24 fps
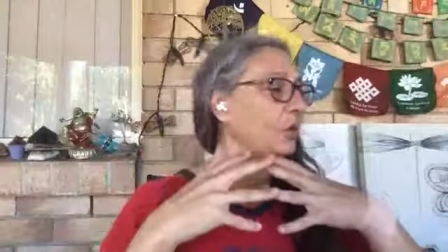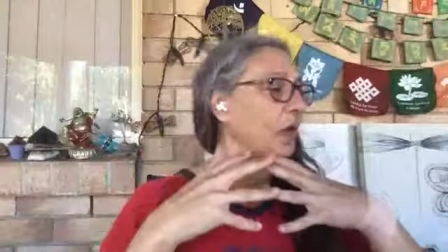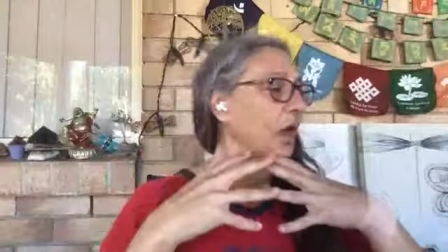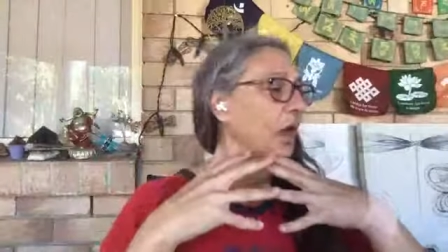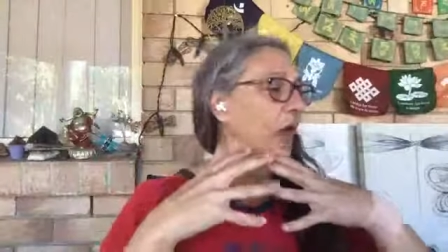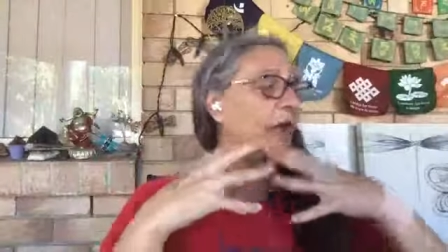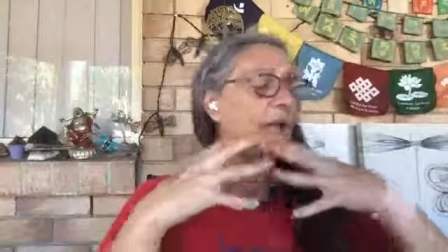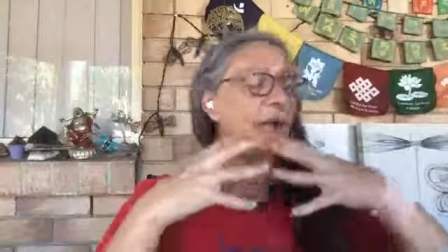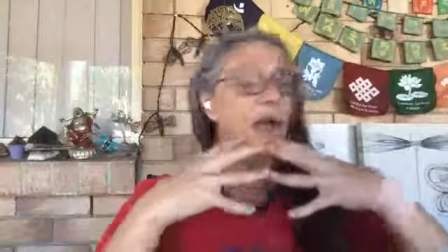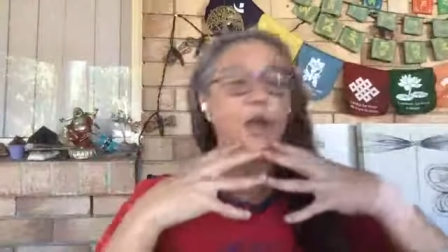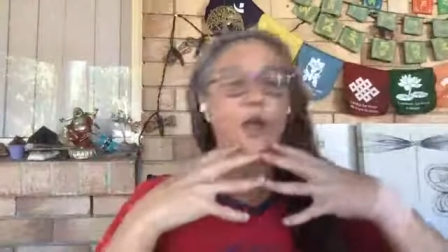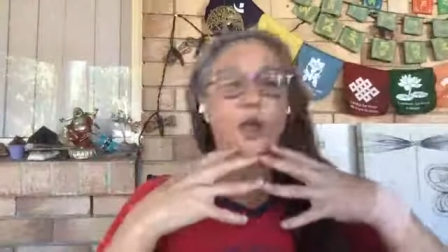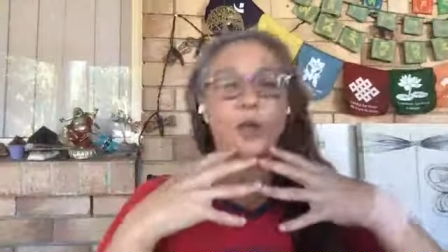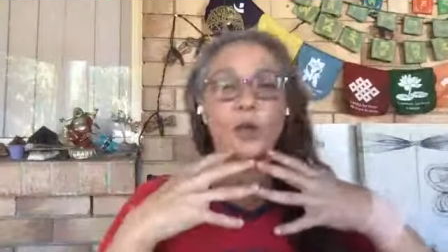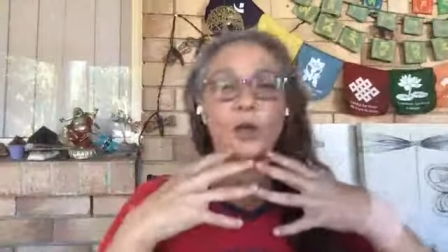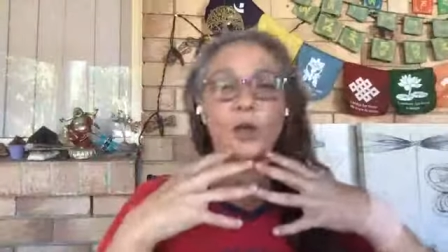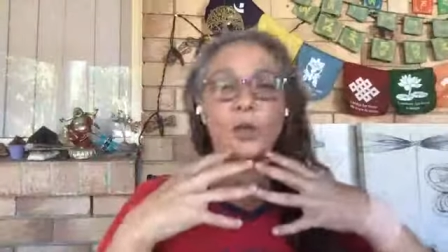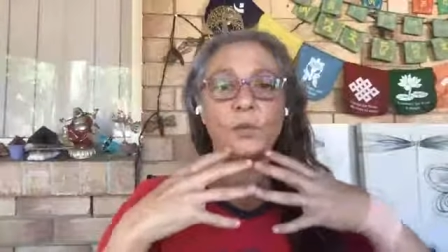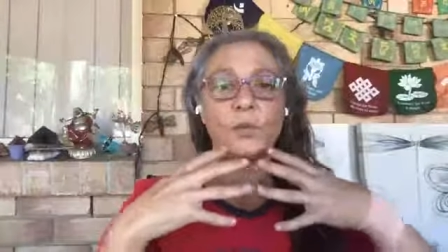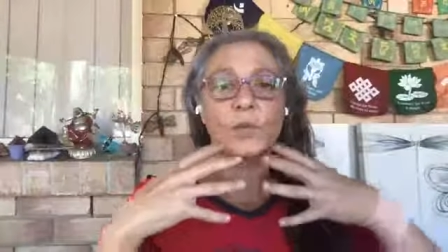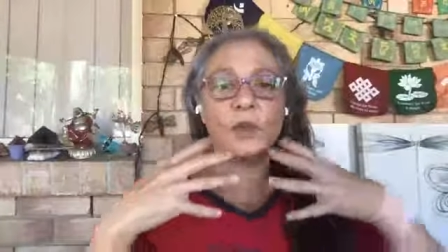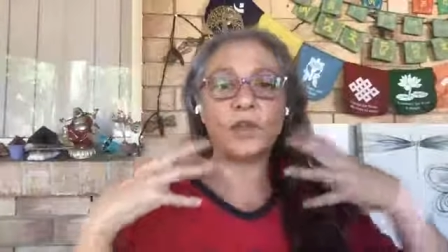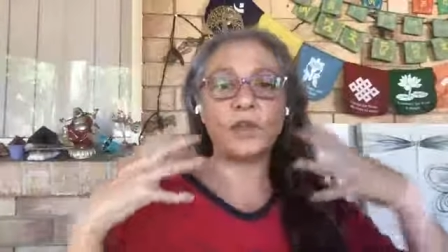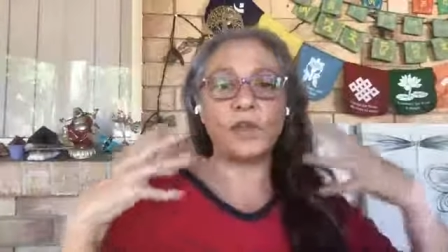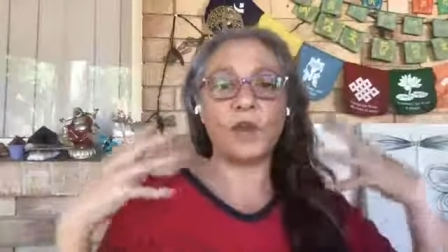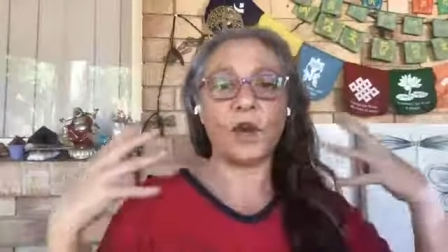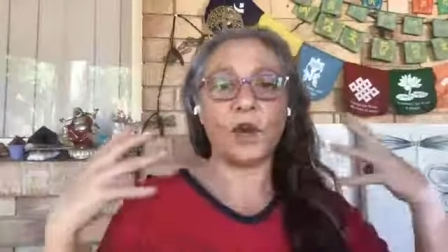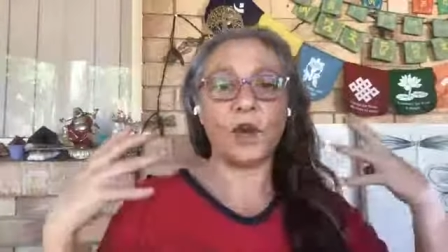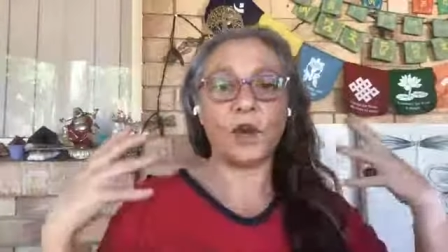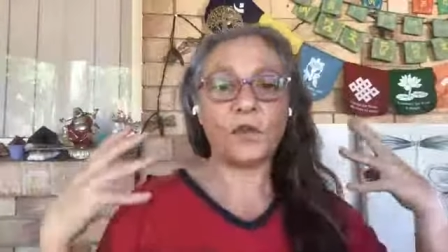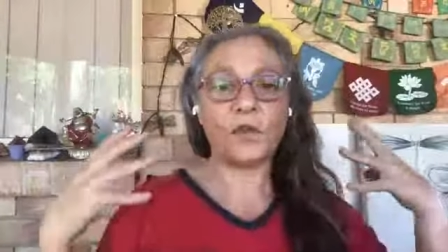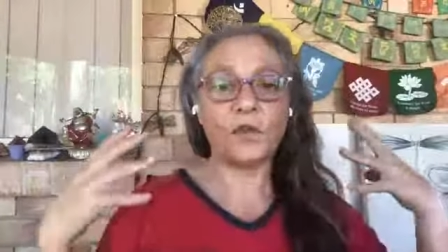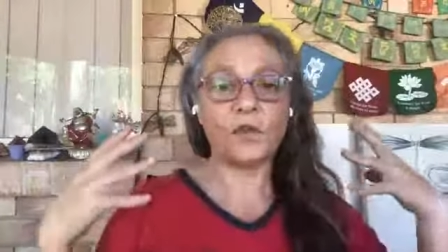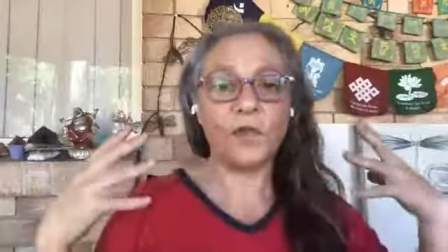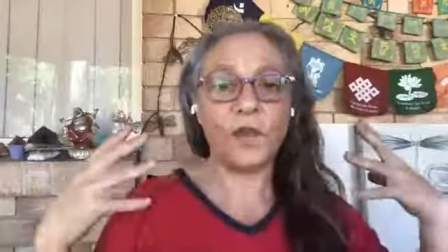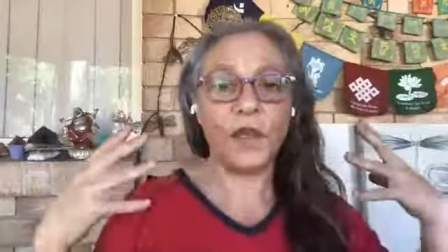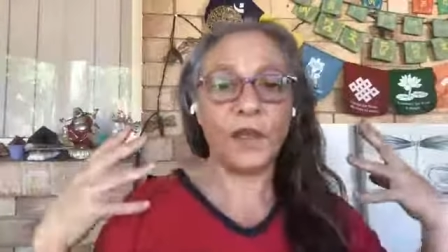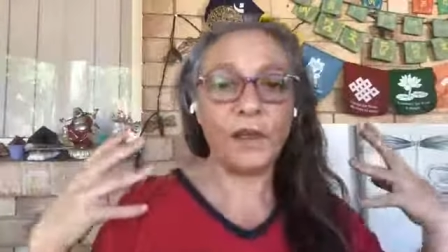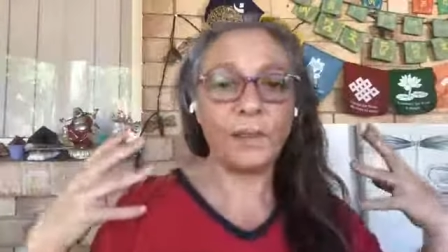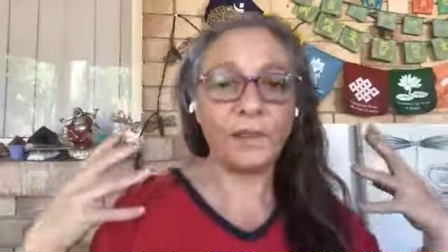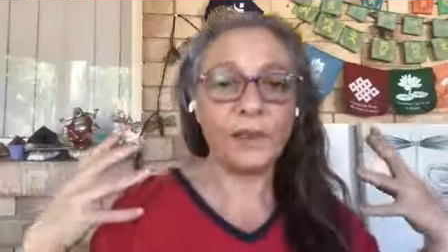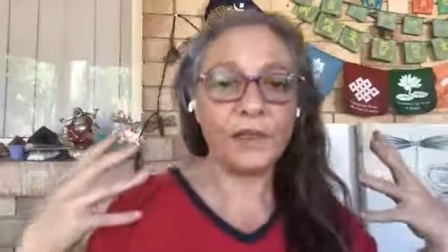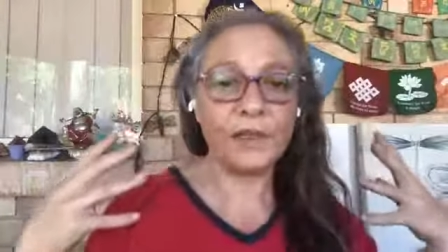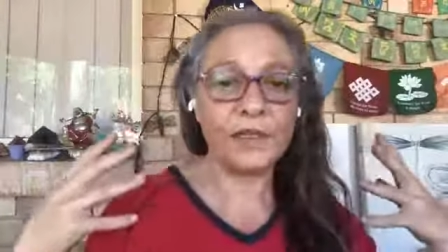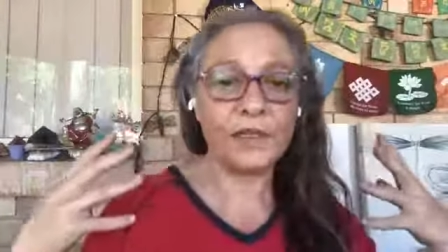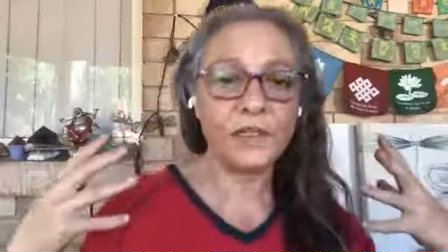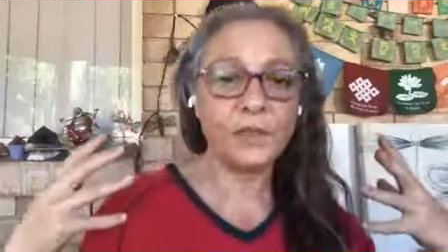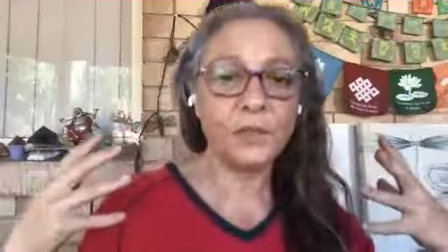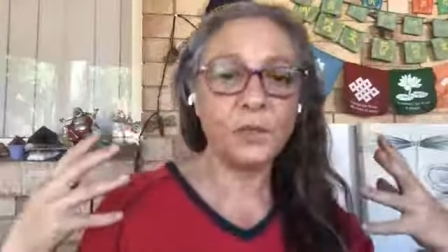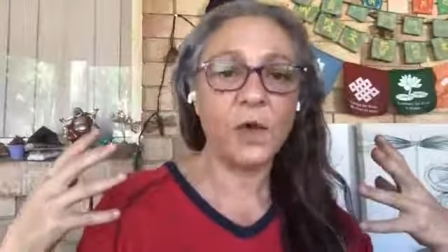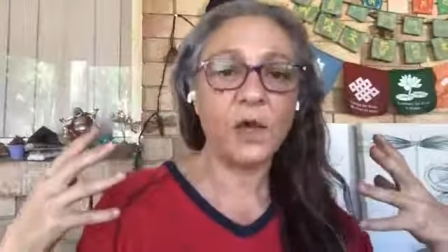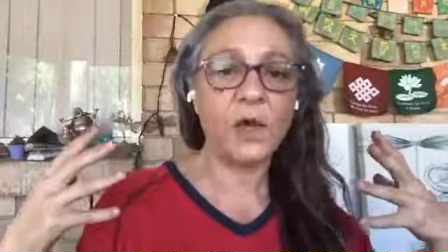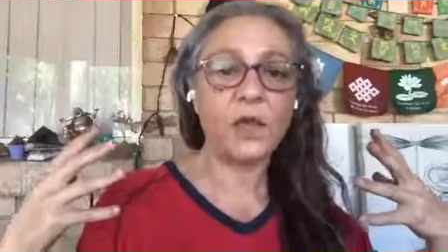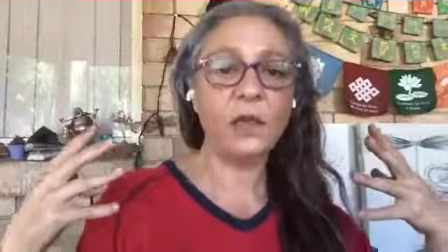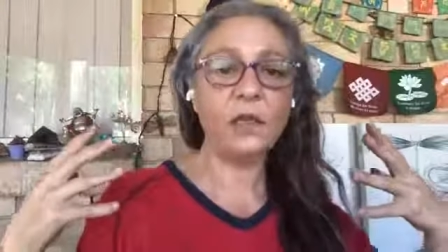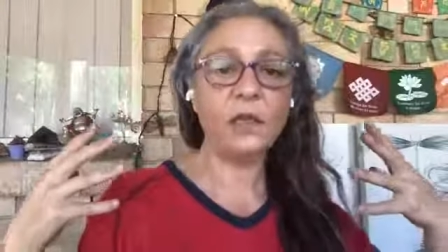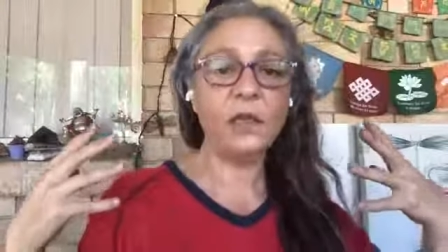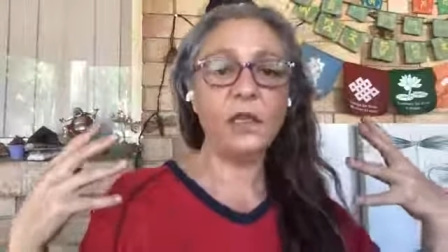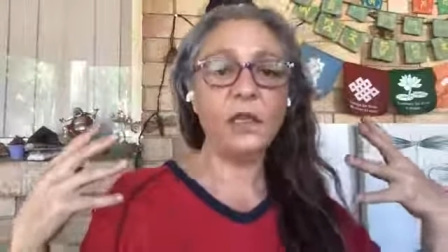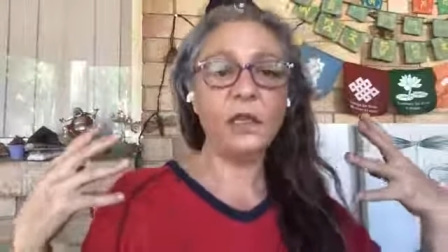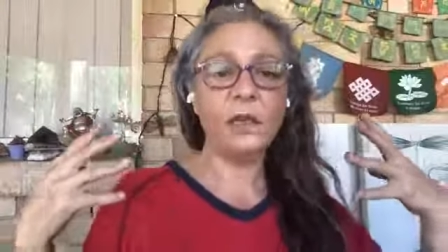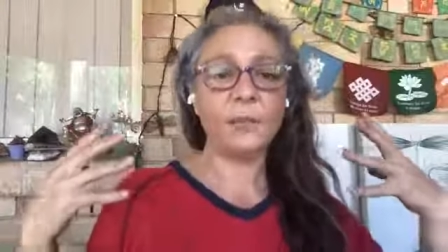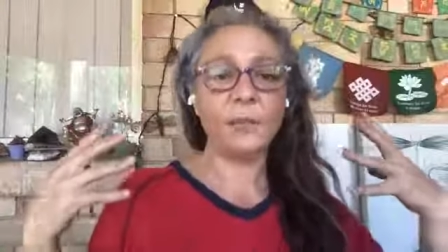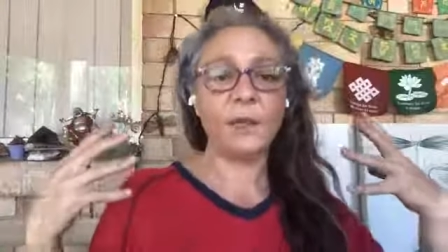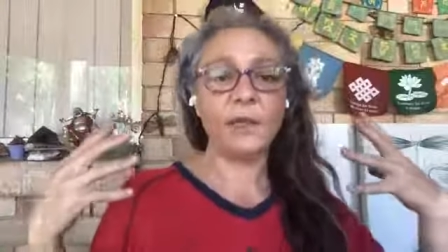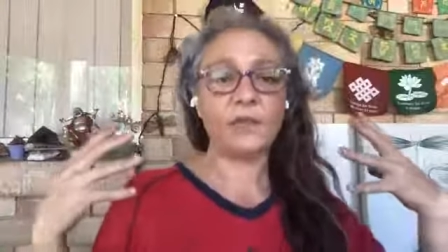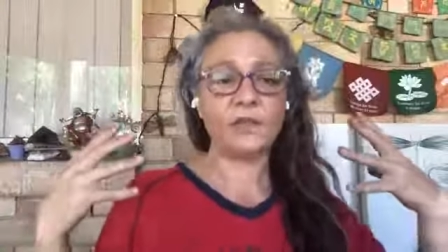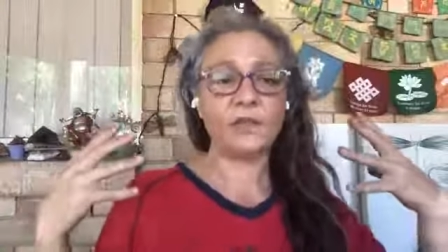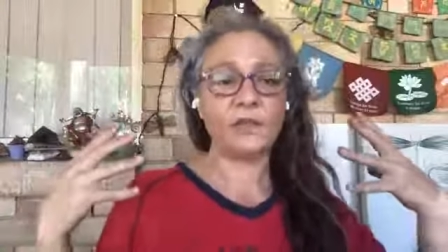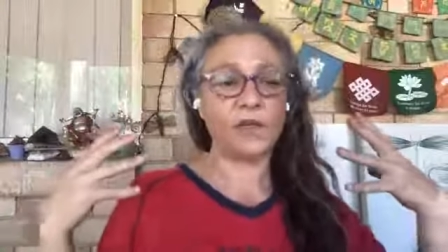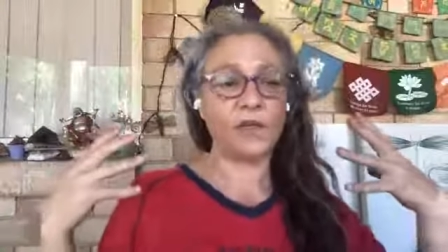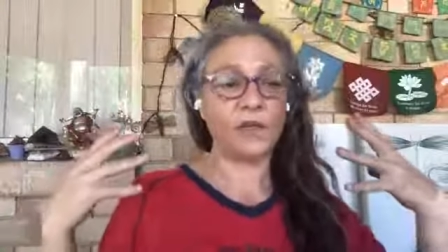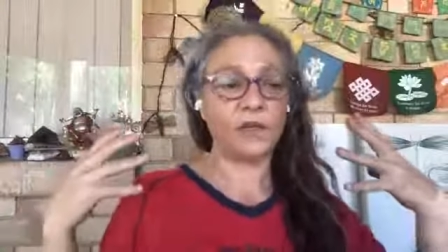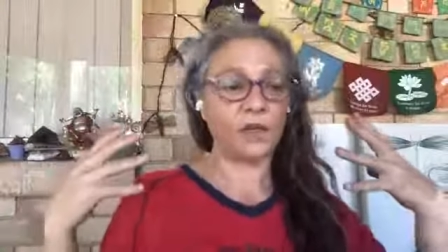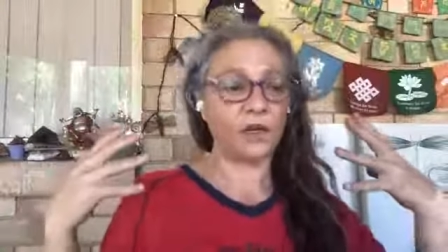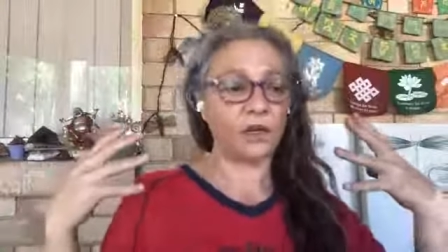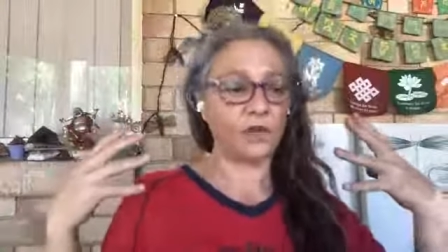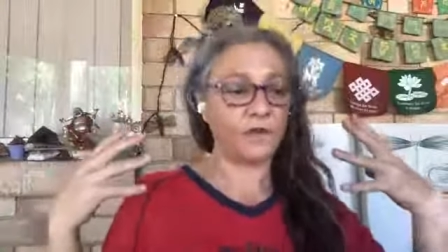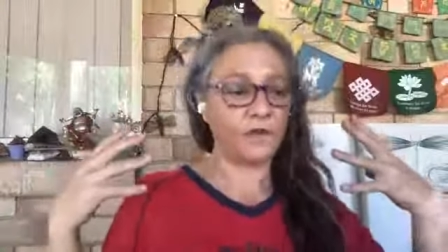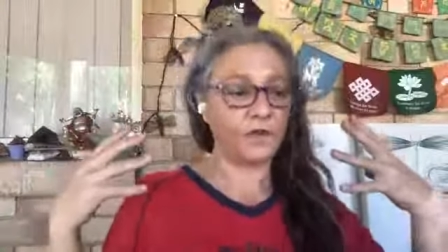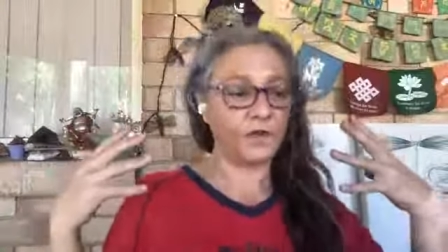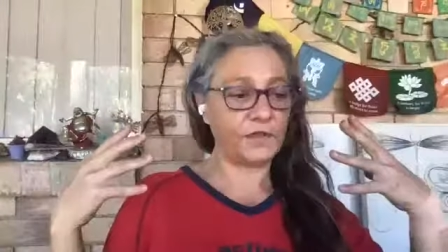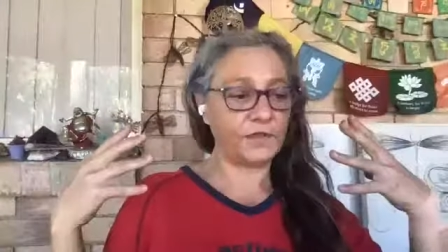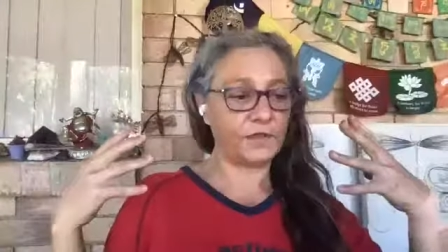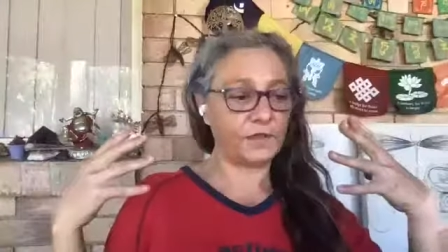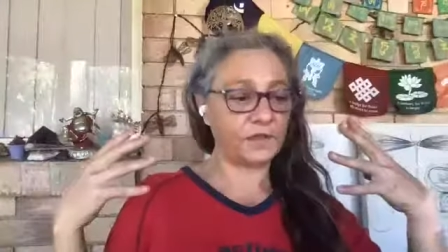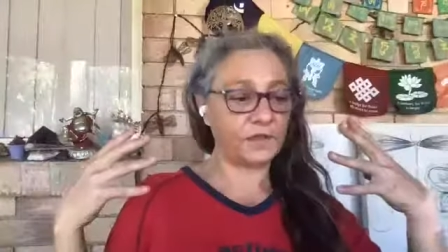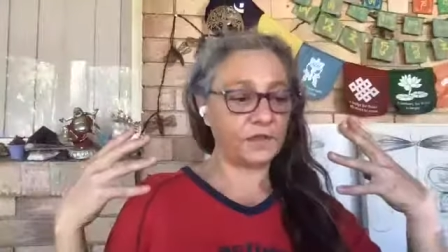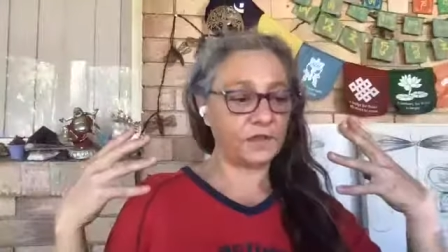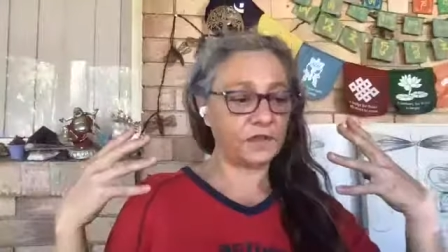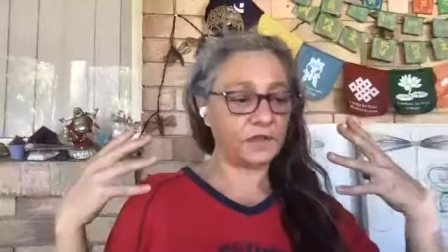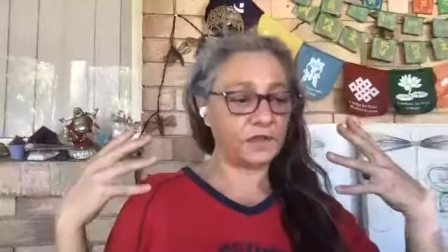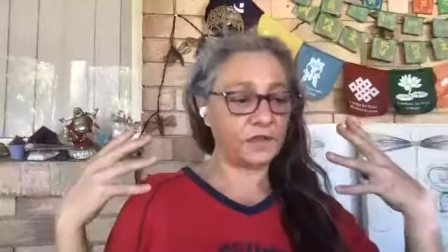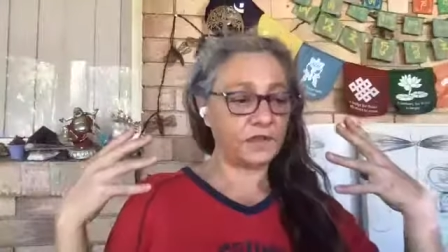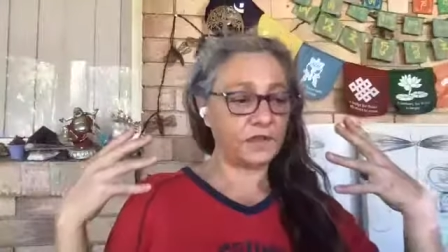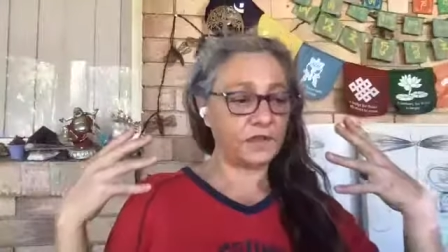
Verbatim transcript: at home with your own family as well, because a lot of us